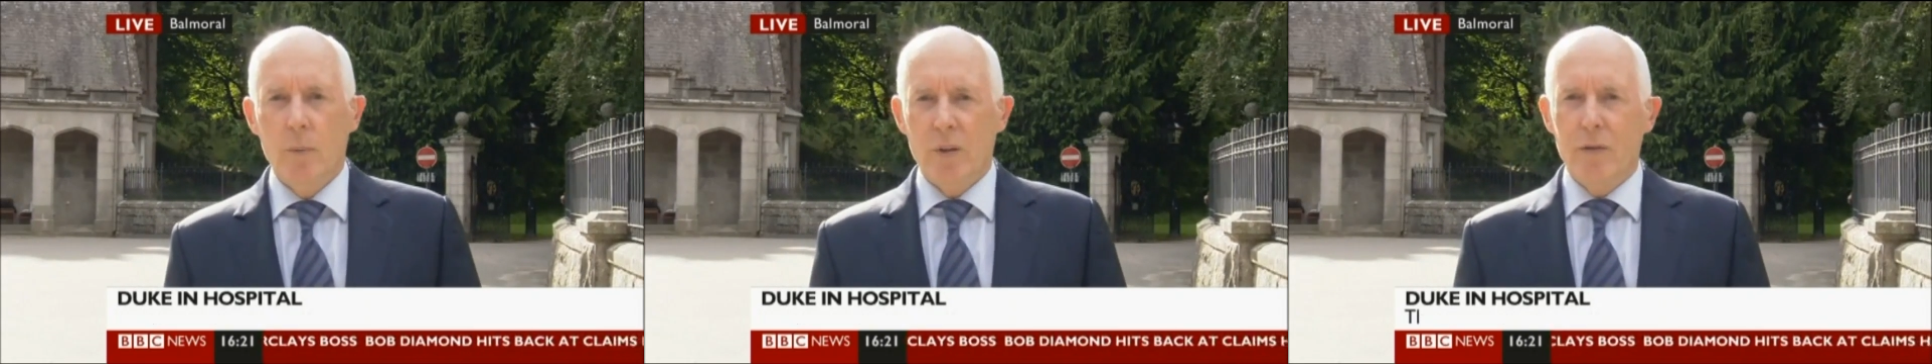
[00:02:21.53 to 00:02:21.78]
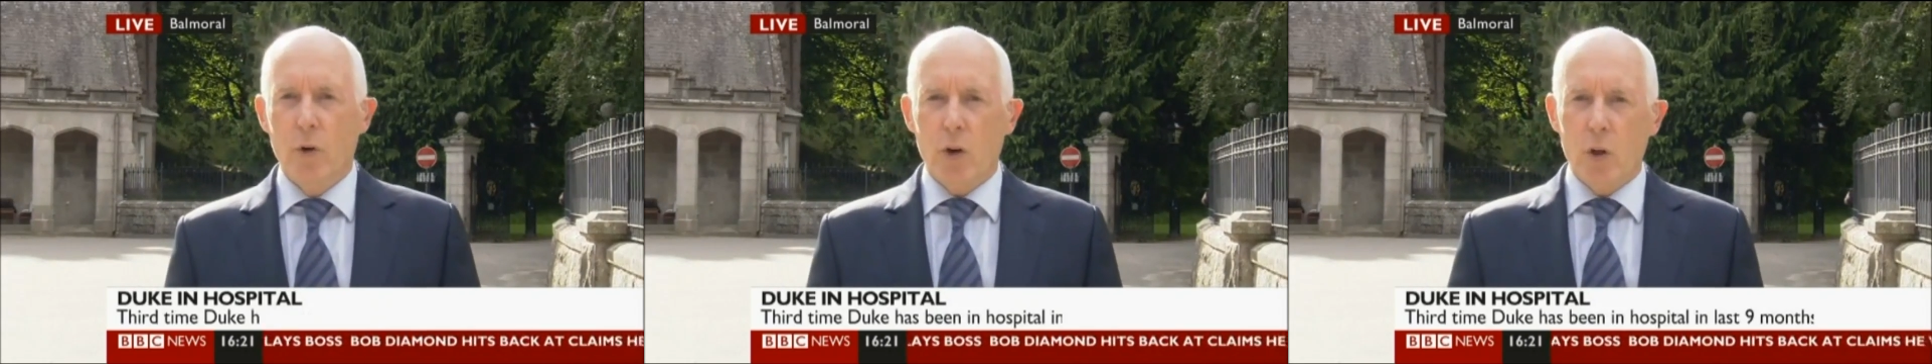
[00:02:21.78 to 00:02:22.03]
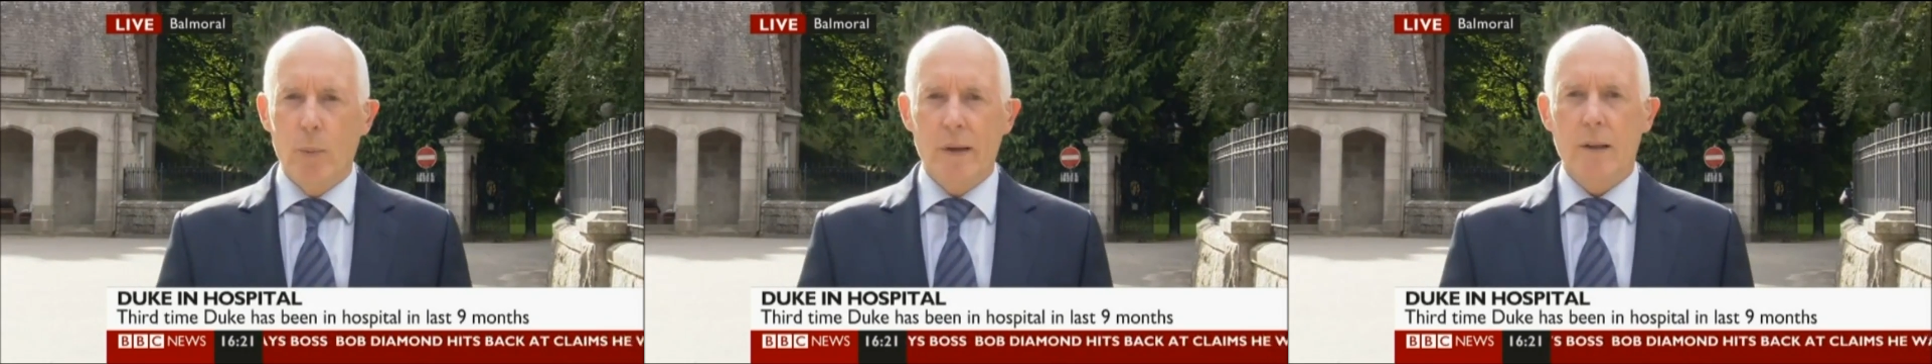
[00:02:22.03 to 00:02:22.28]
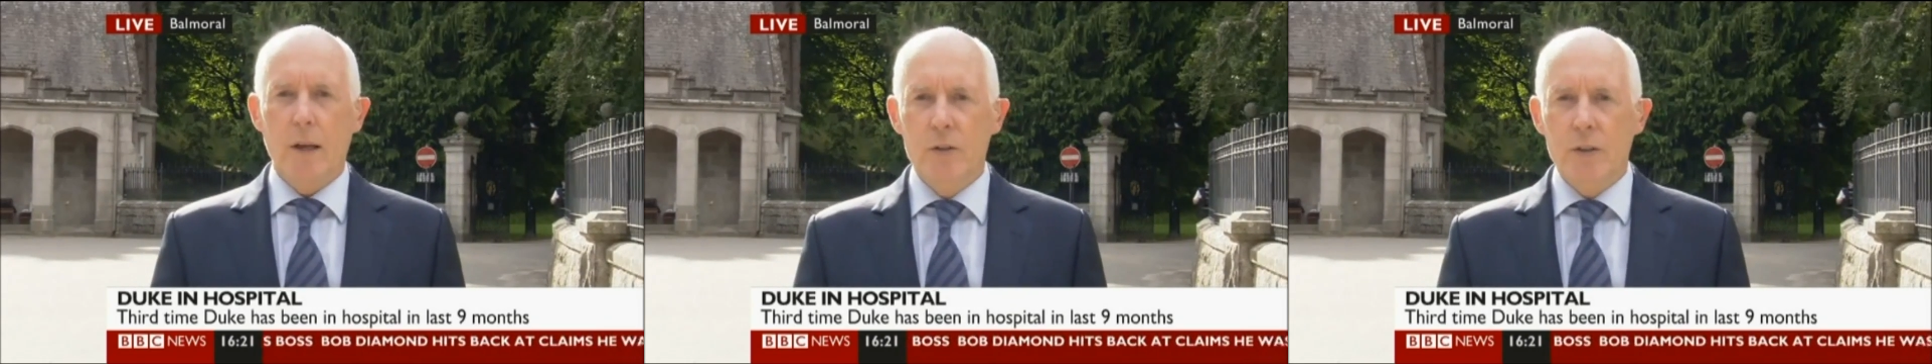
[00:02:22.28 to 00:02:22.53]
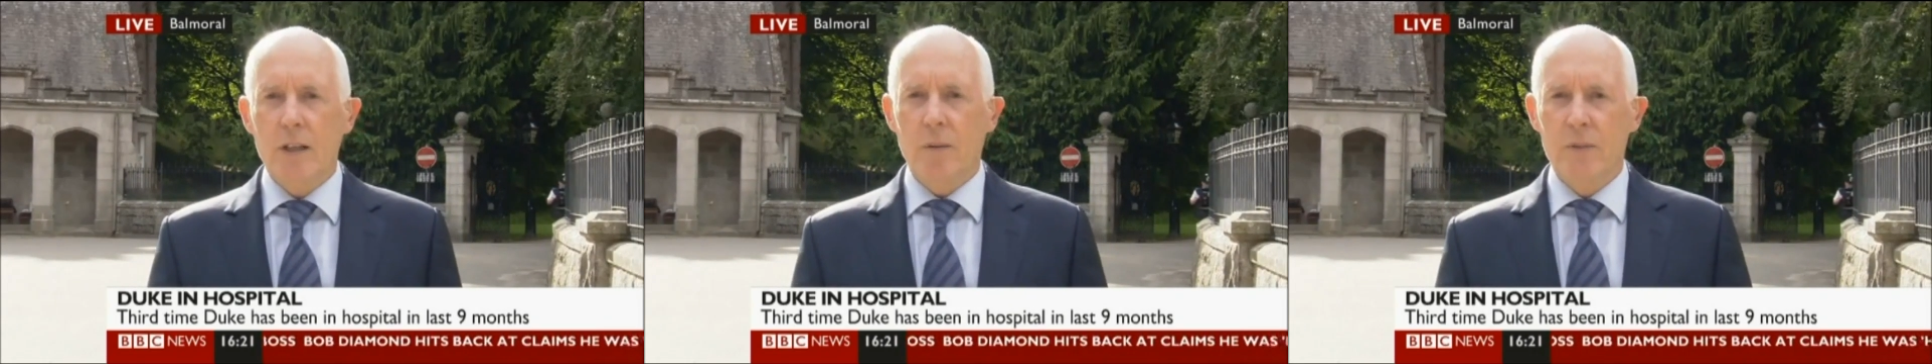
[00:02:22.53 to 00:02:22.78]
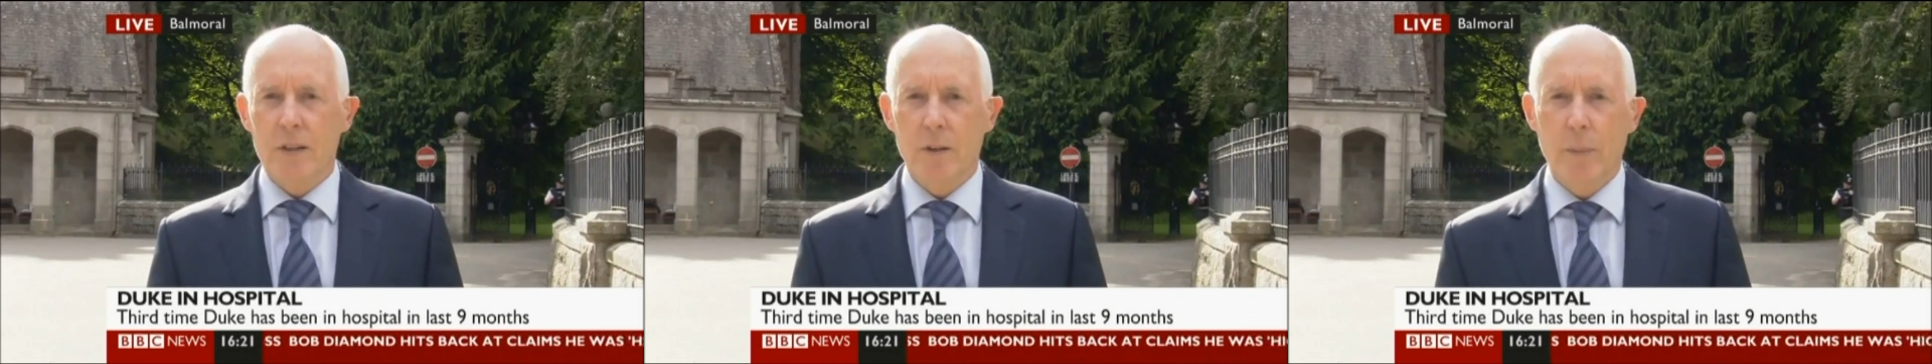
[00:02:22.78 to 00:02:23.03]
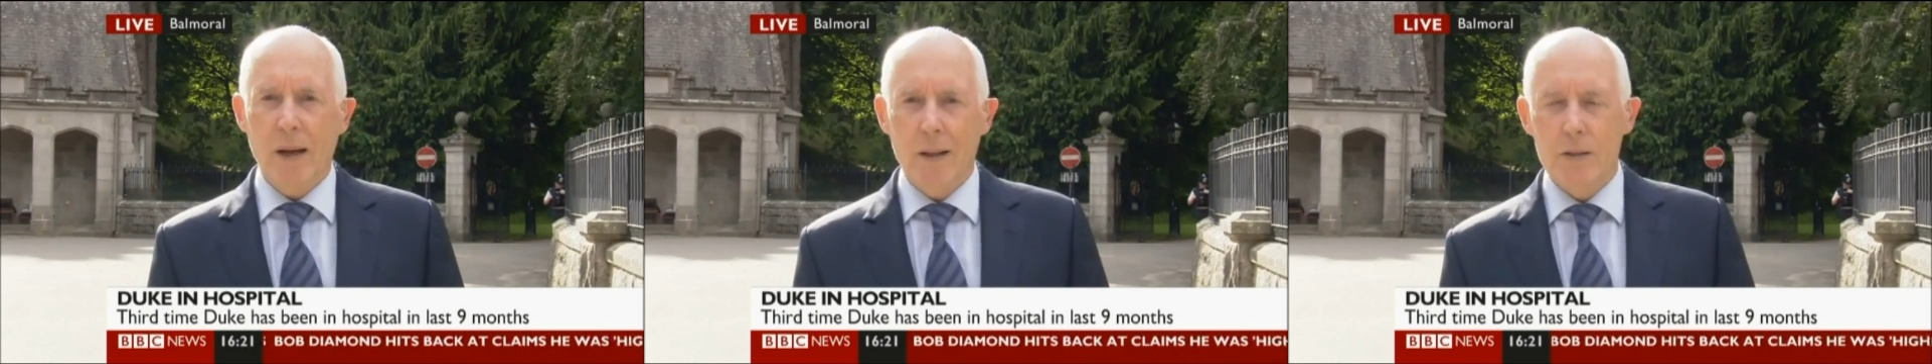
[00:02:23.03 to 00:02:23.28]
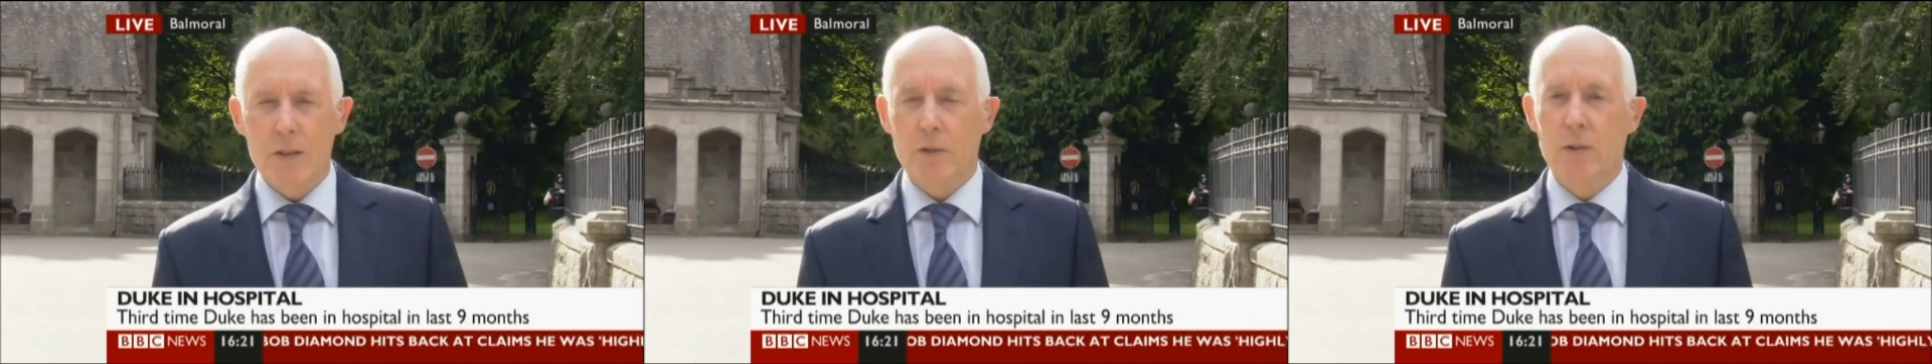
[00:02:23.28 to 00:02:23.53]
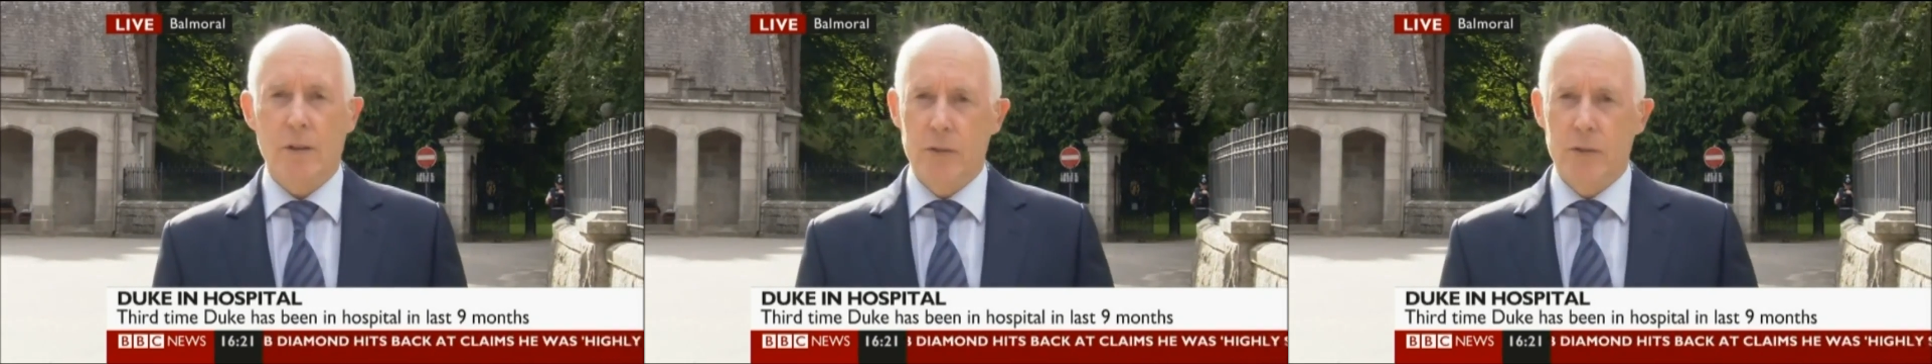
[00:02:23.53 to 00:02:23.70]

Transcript: before he'll be allowed to come to the palace,